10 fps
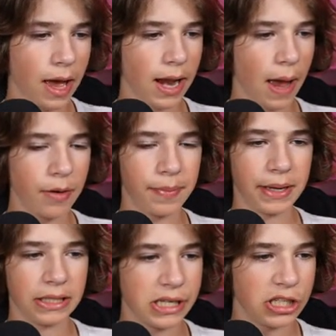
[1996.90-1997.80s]
I'm going to be
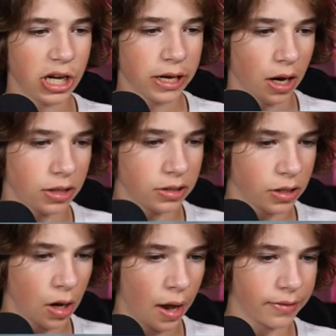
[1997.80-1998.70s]
DJ Yonder,
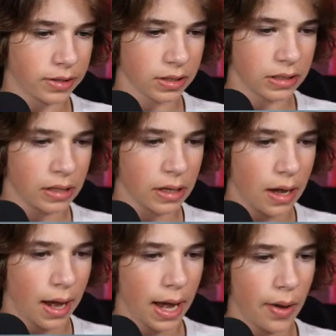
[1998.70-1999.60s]
obviously.
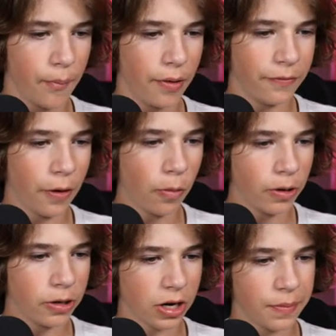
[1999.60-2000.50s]
Um, but vote what
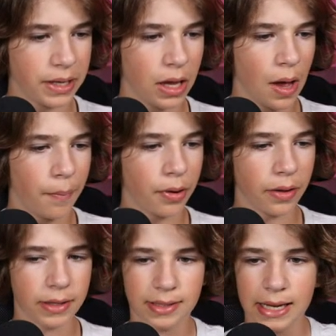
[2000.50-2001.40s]
you're going to be. Put on
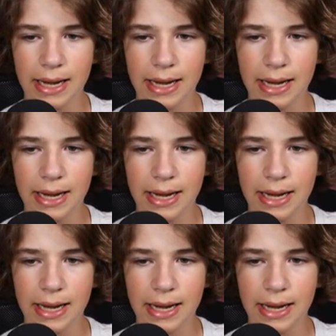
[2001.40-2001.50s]
the skin.